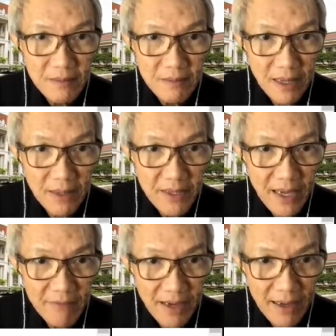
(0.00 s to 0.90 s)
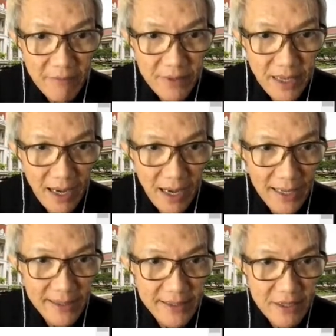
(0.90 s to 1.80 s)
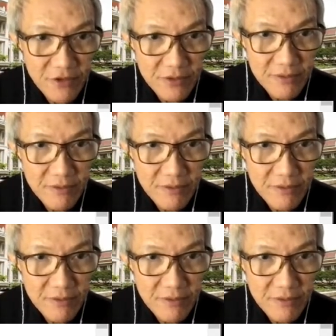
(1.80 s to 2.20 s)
right, we are at this